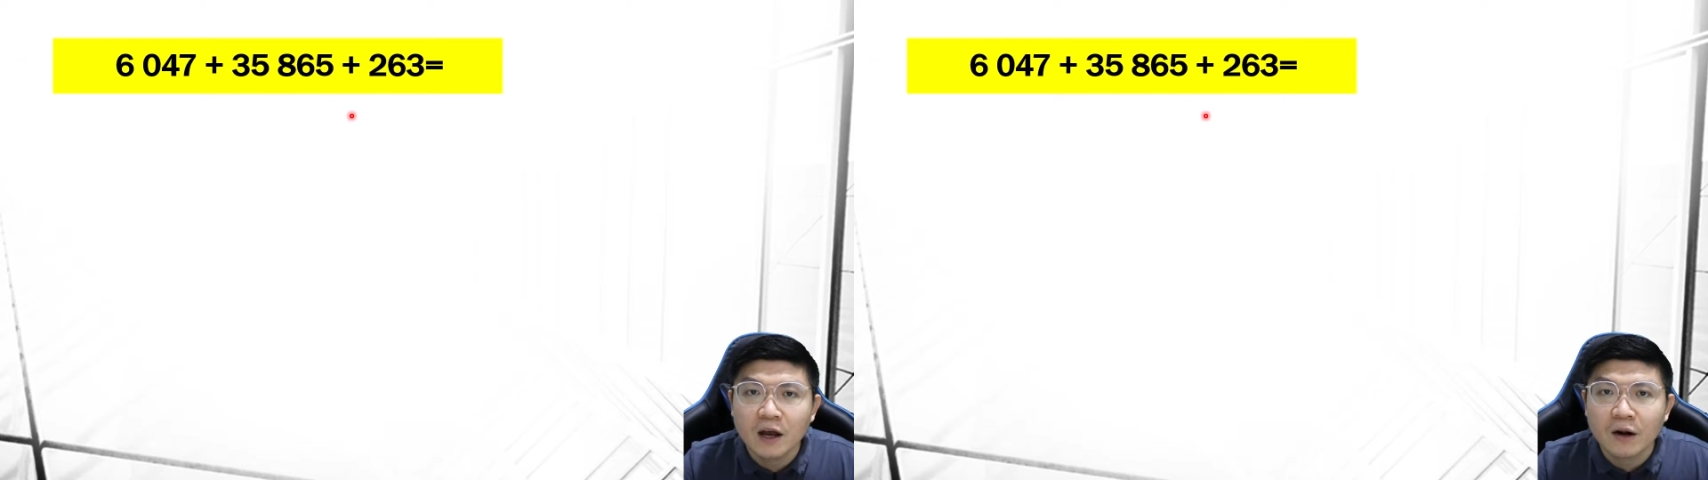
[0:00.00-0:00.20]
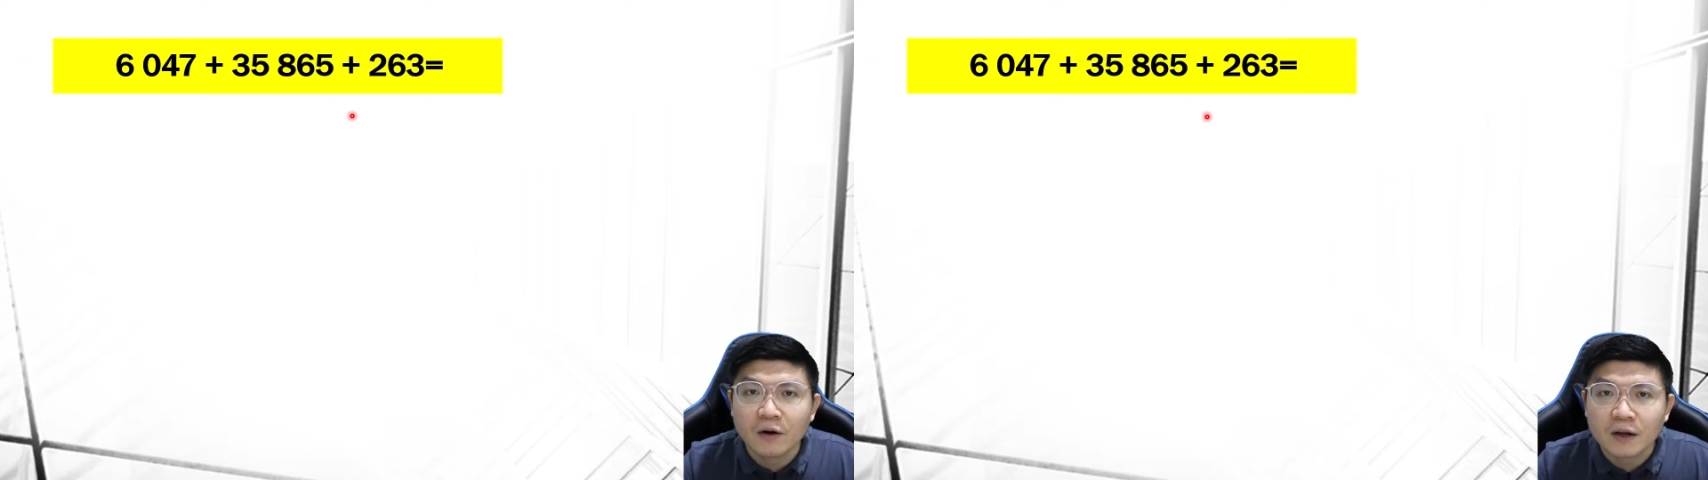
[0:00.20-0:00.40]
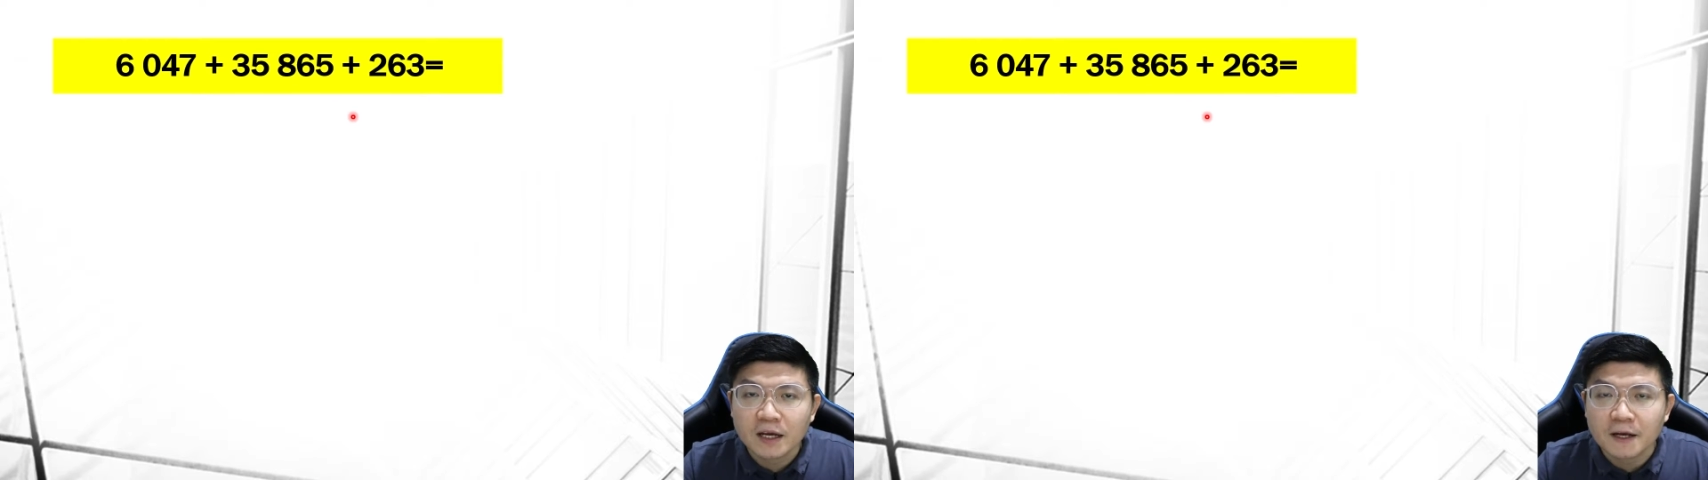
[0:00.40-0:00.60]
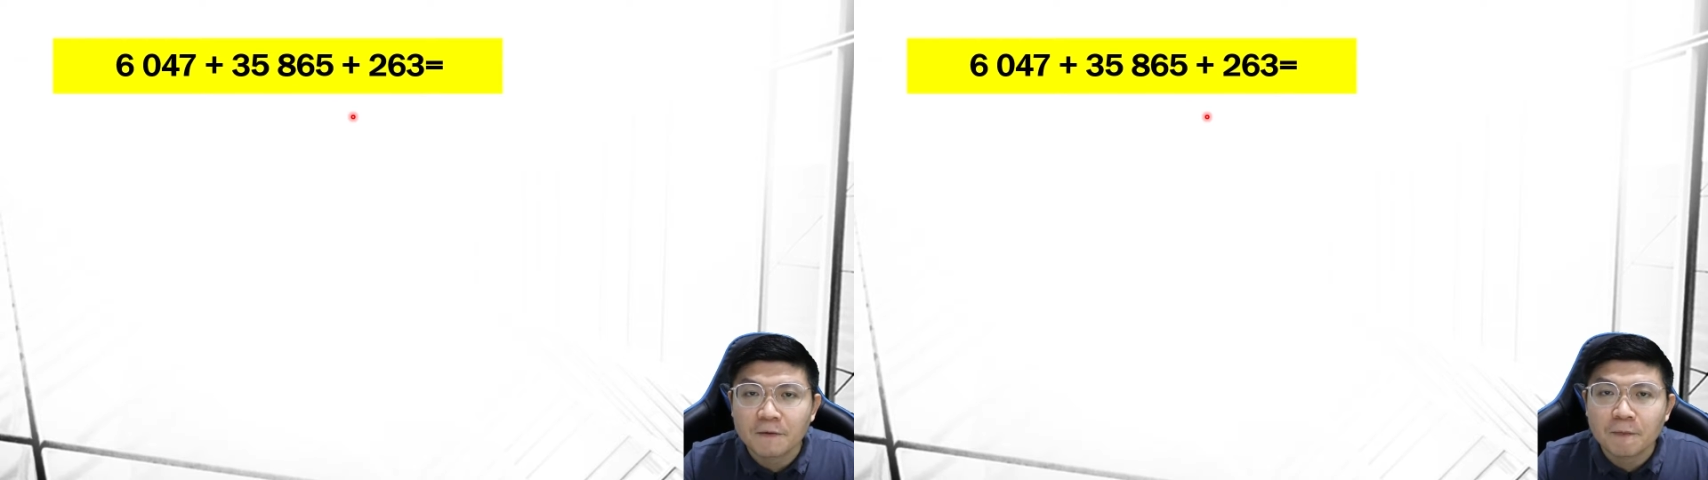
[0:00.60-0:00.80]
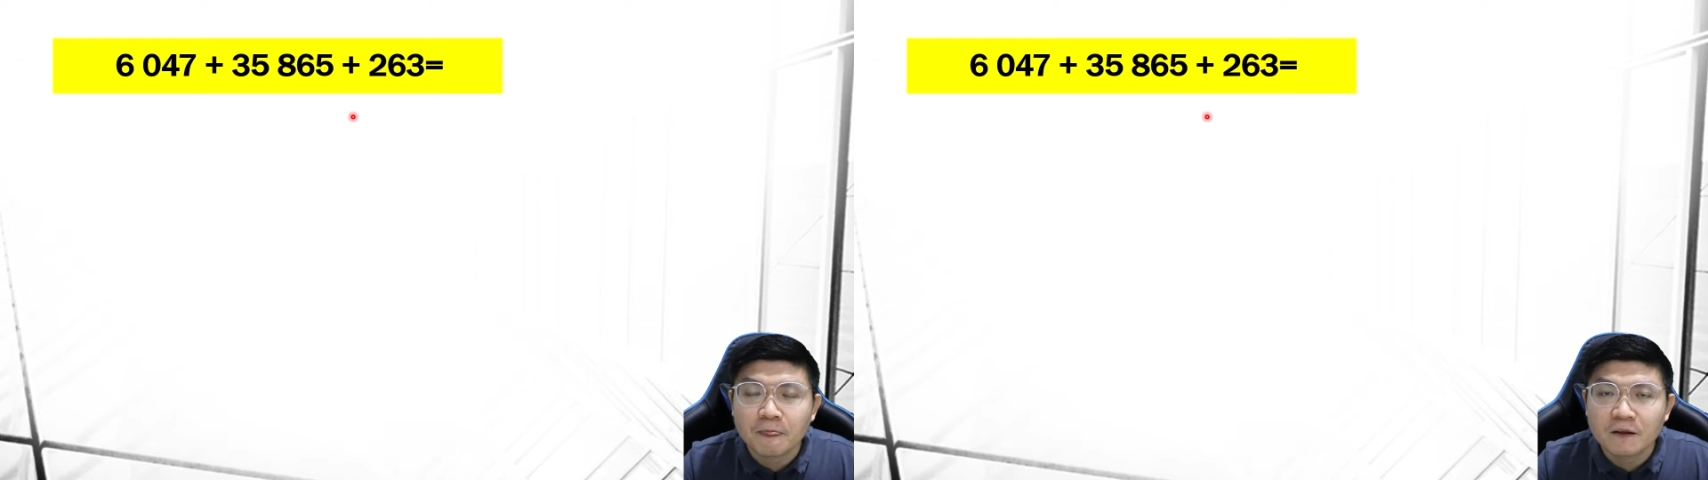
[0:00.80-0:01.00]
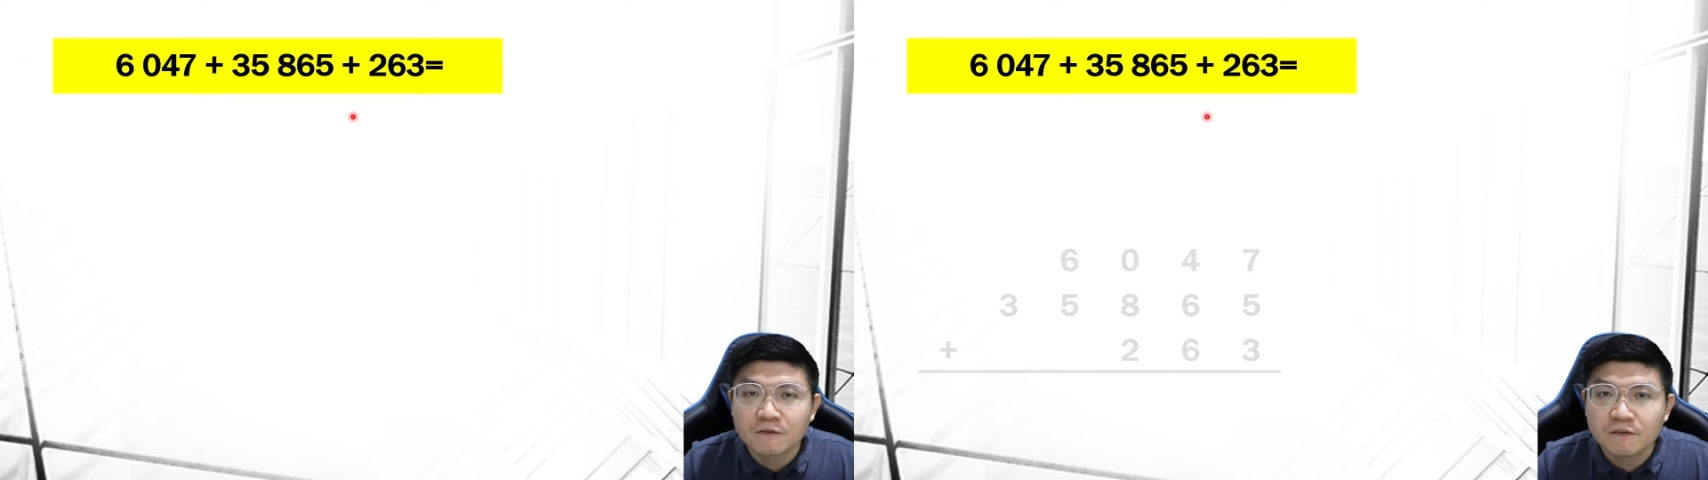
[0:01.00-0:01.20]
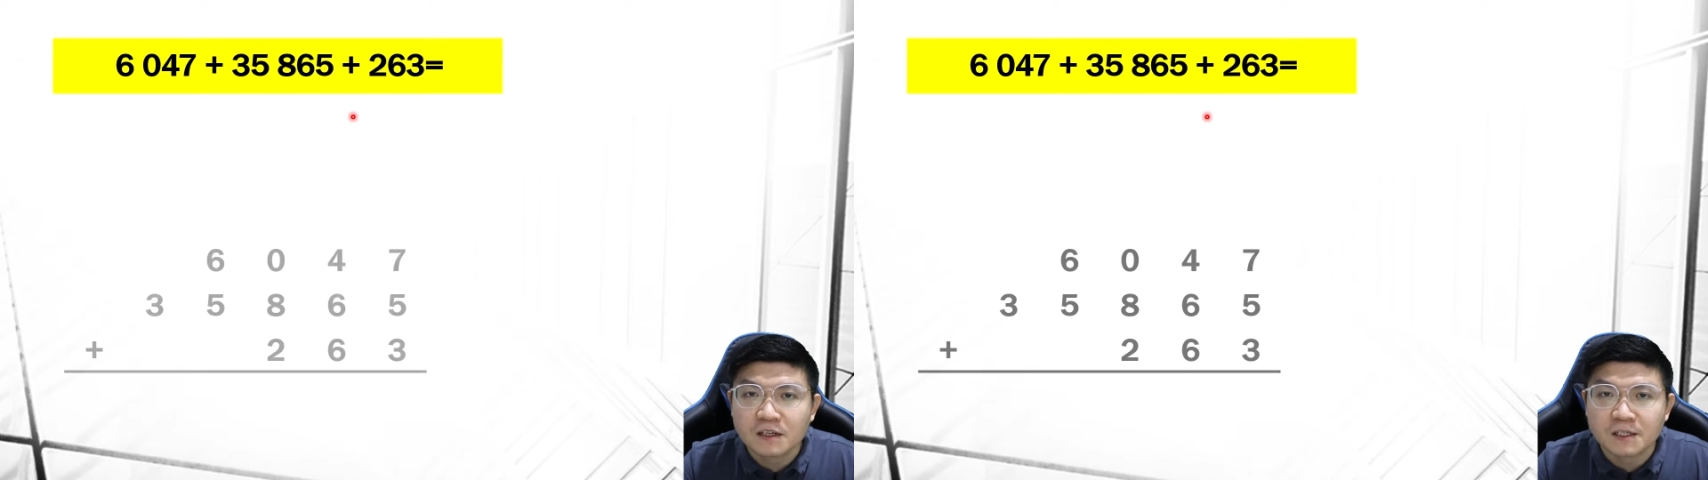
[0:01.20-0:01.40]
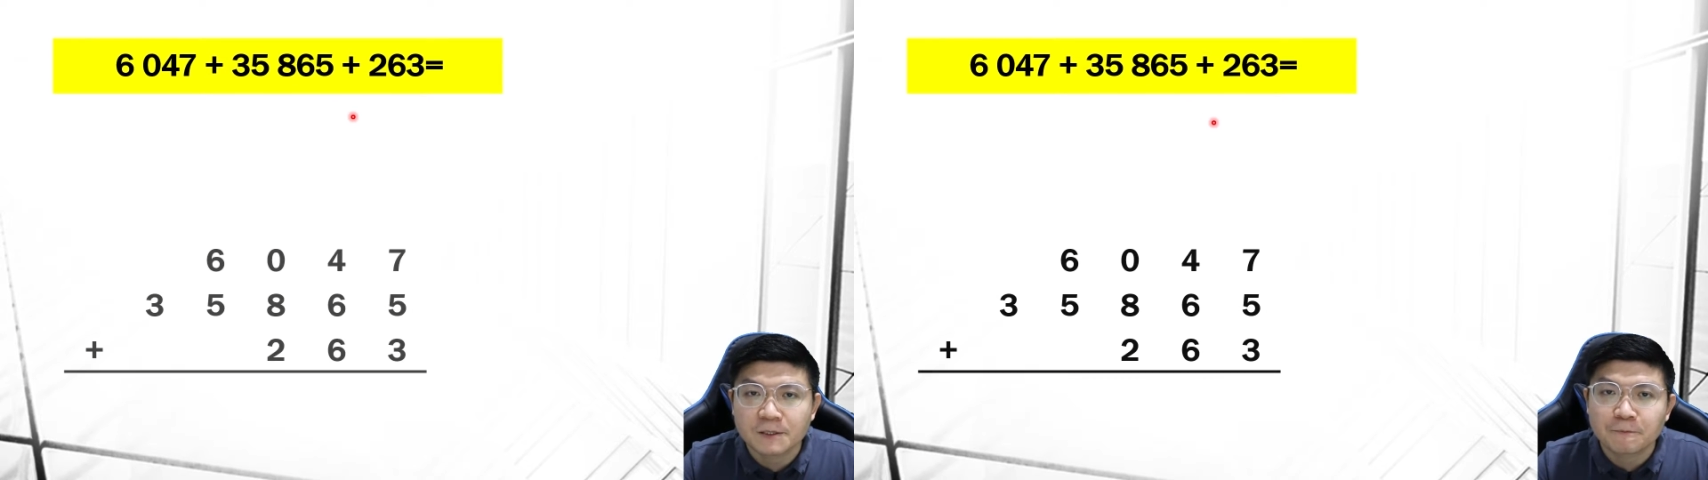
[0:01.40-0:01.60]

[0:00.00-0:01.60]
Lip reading: Okay, first,